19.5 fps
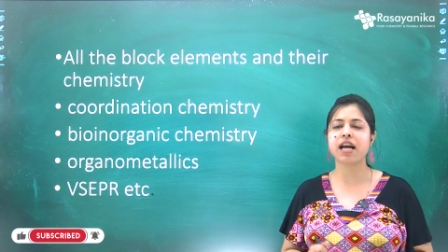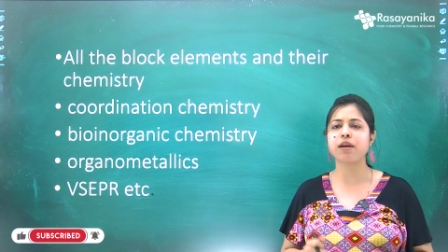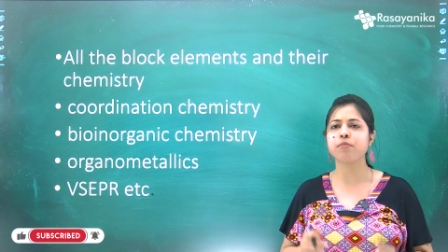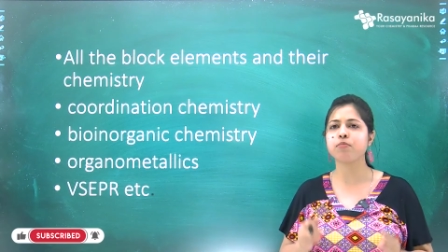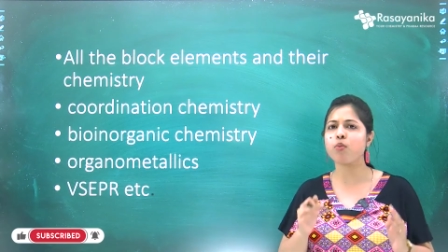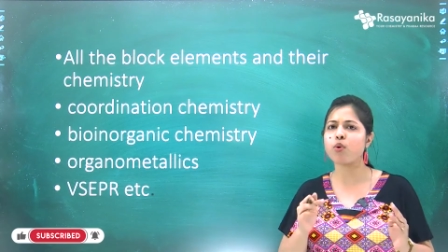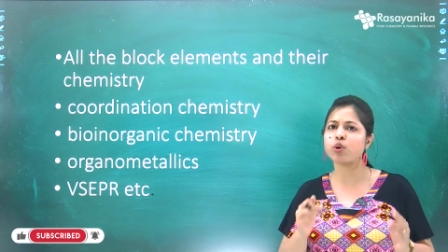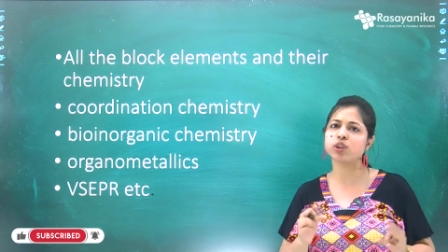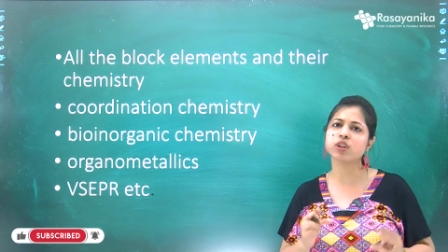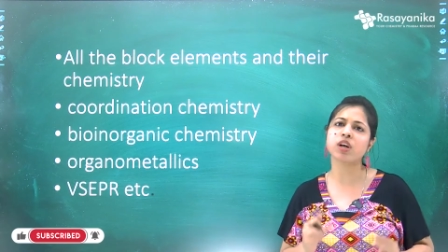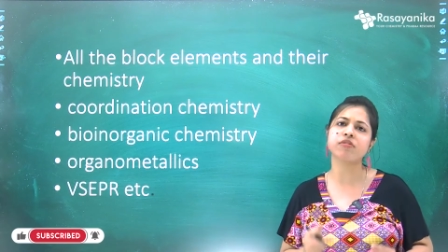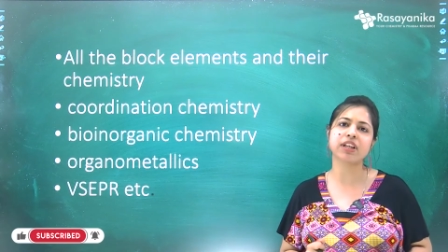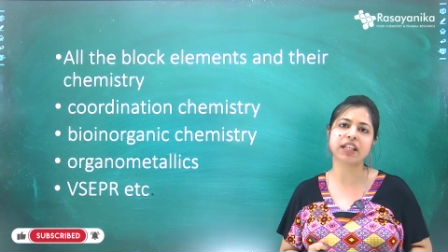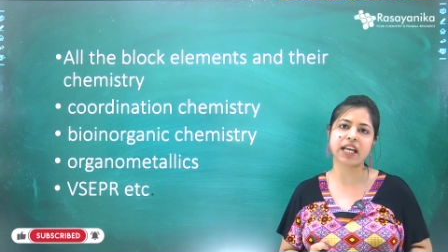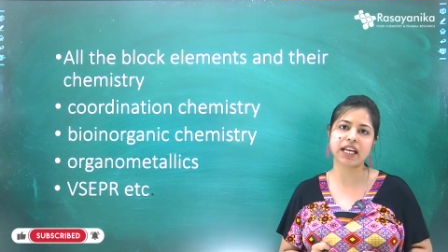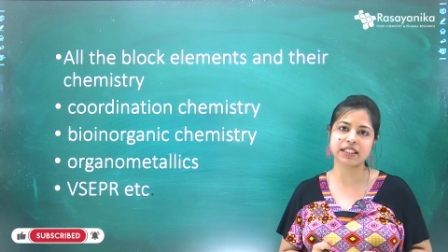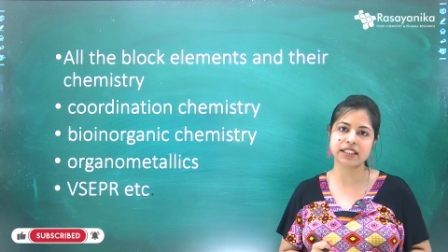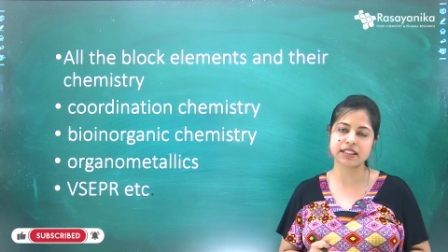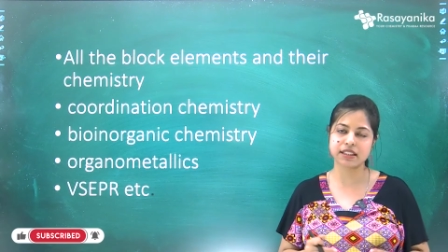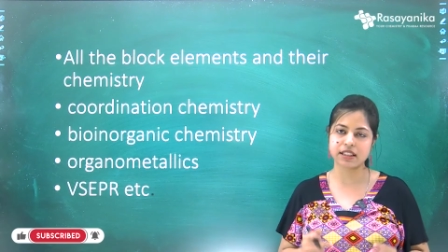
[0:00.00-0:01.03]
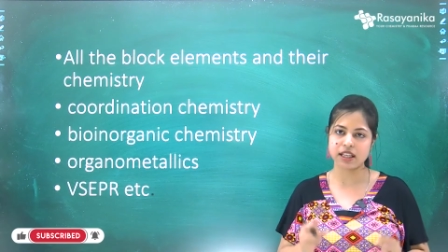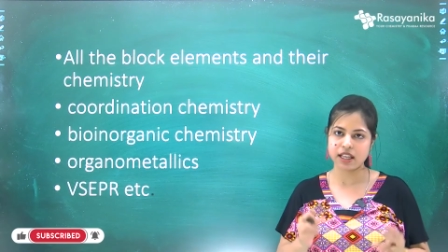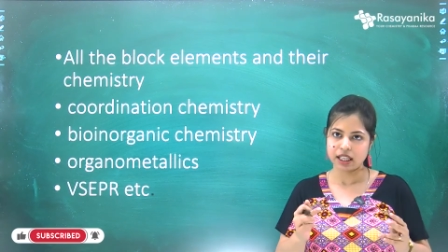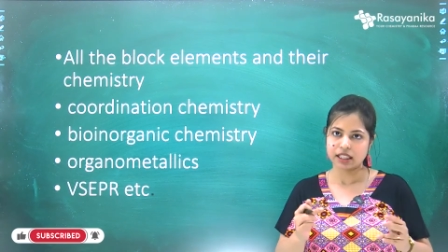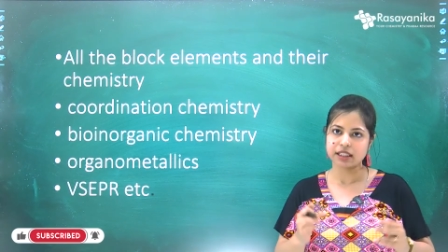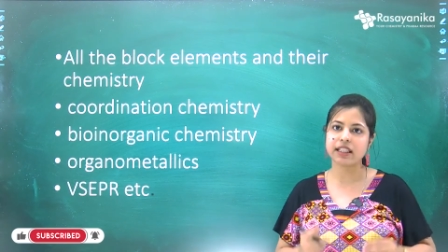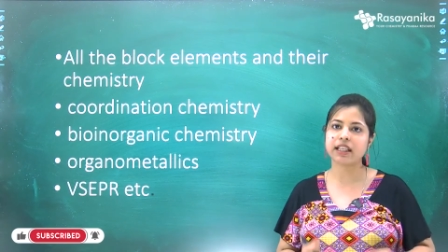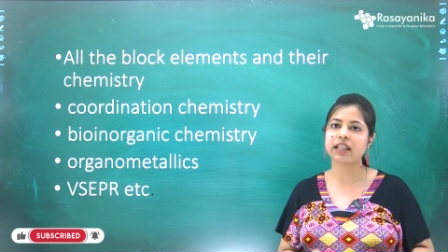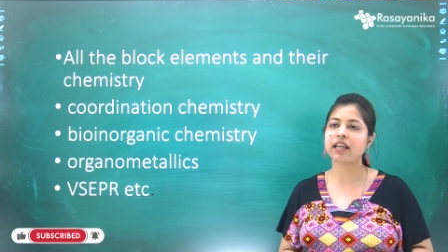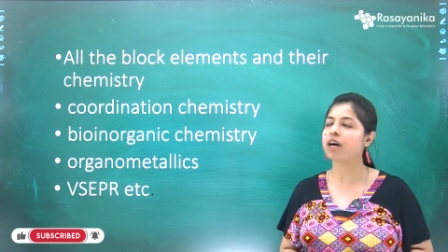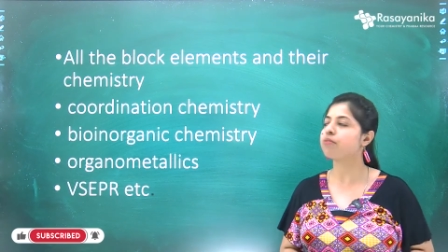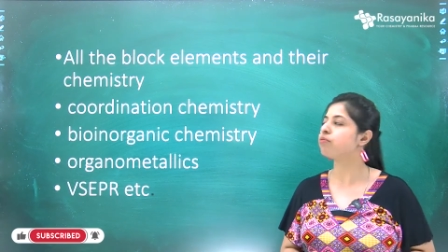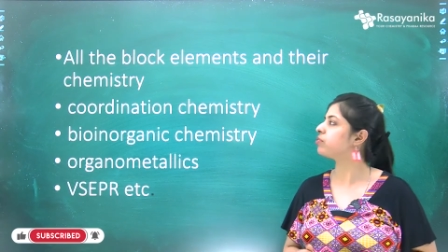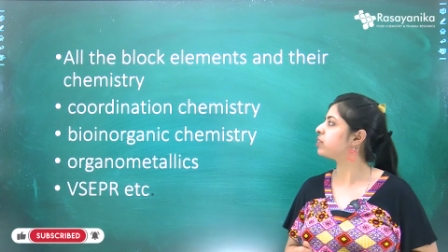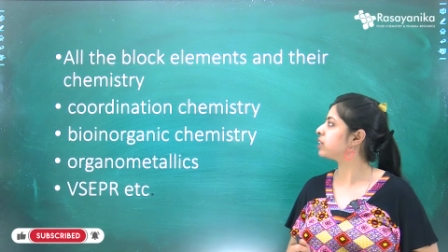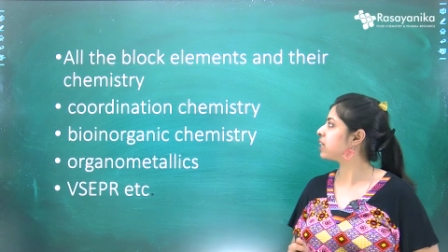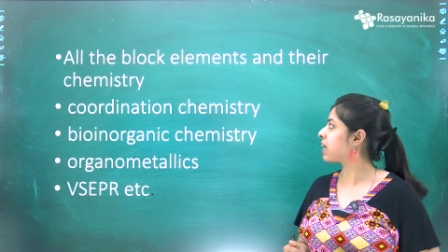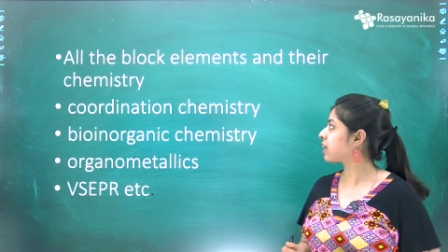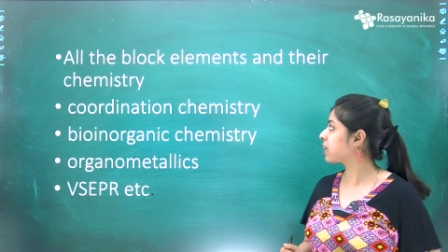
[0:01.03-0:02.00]
And most of the cases, they
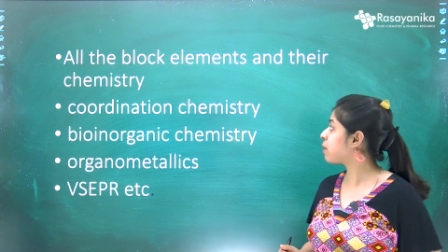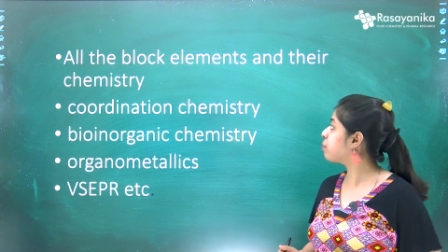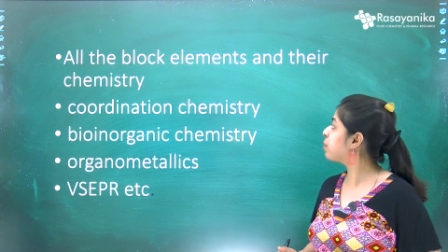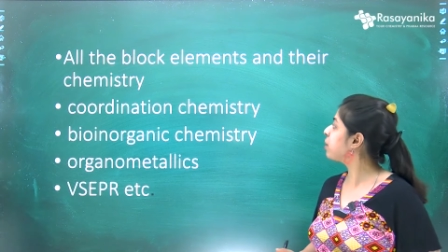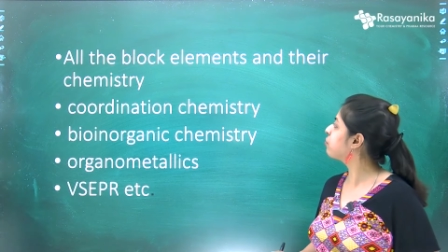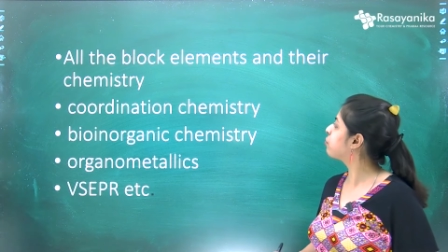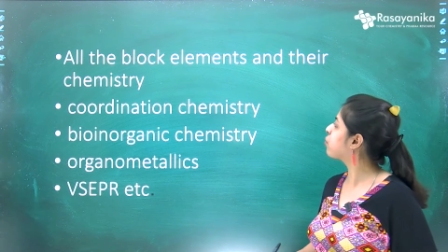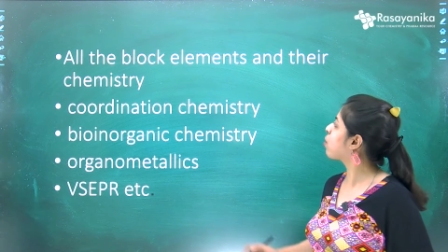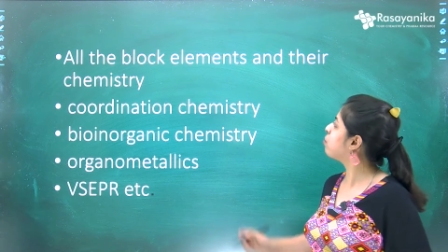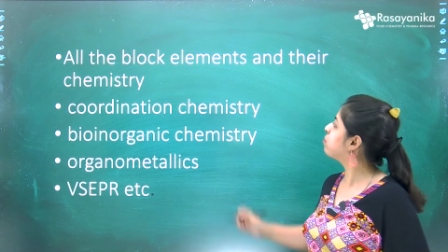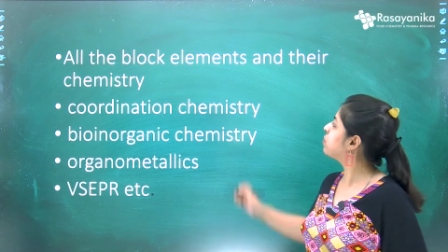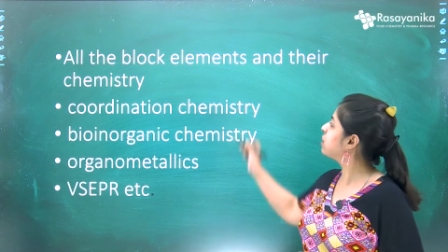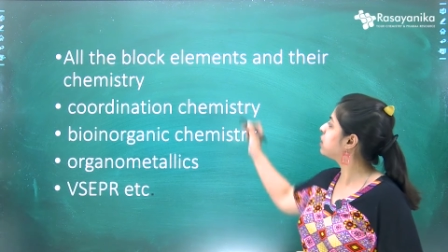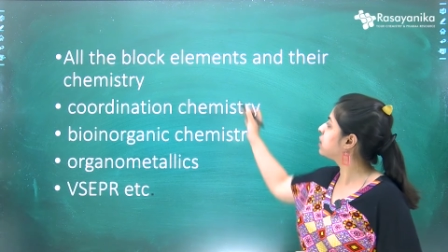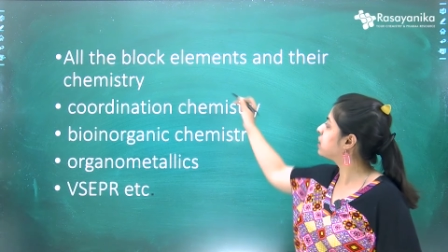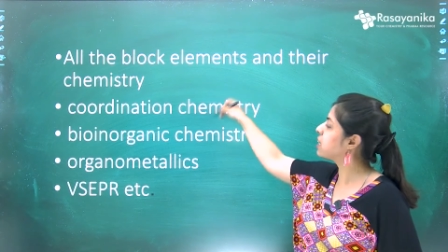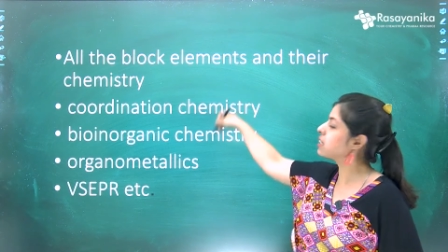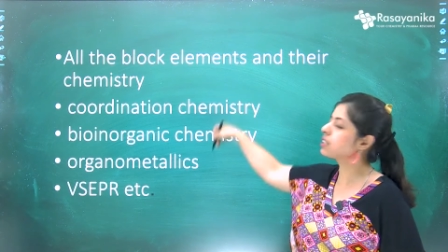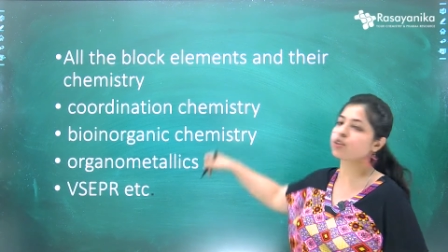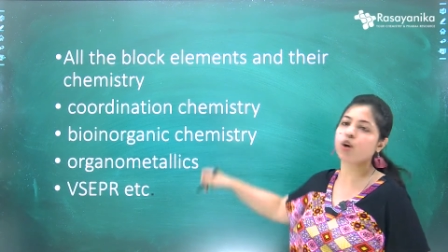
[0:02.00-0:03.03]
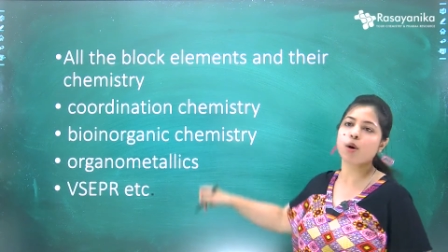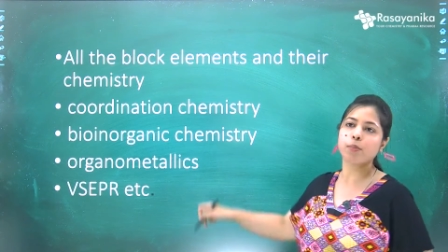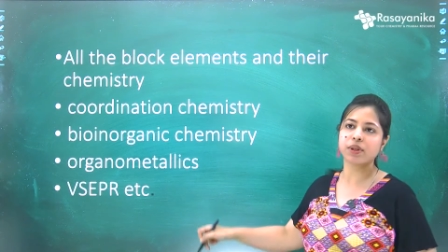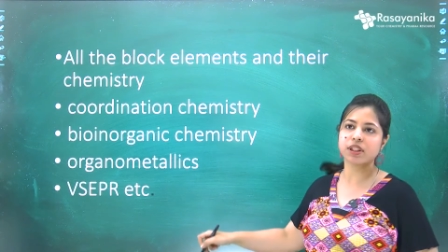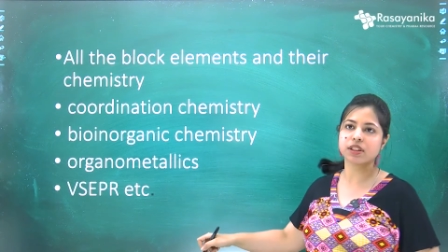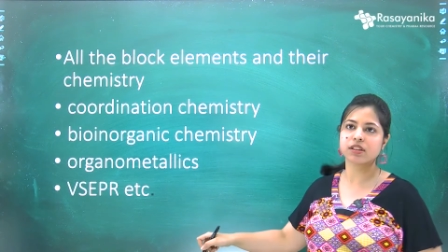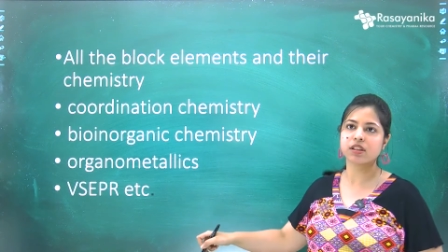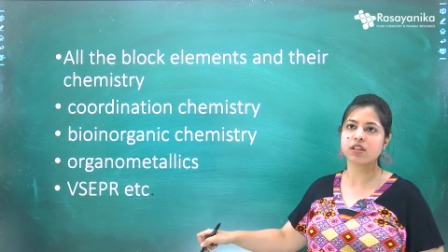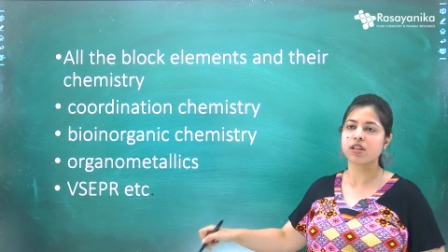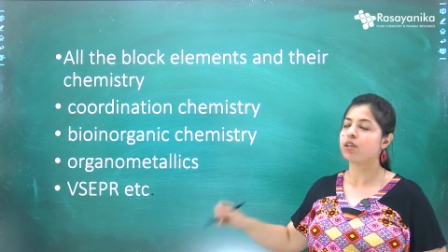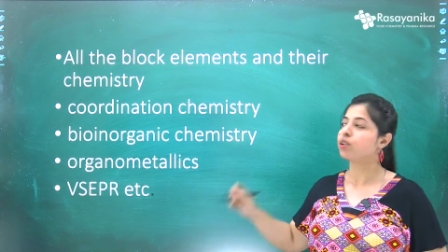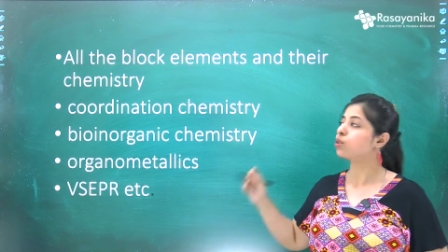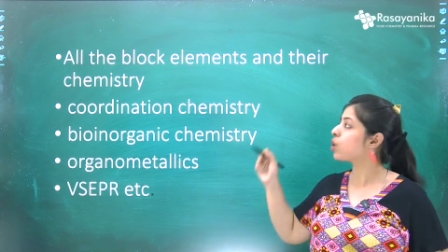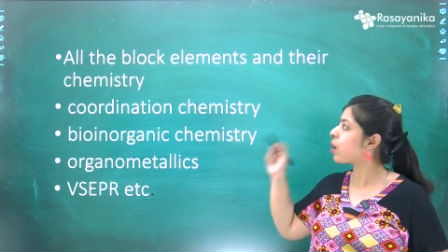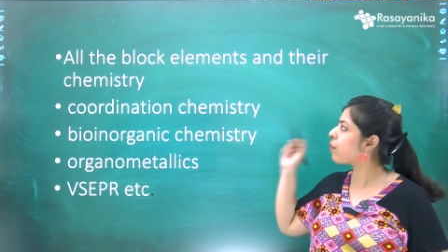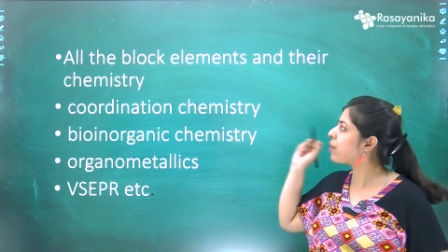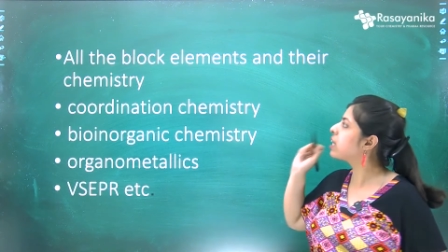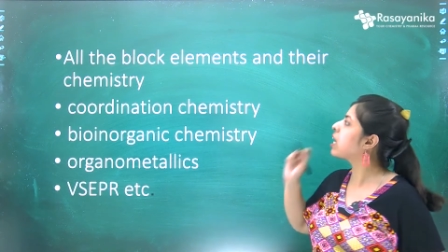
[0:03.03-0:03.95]
come, they are coming from these topics. So our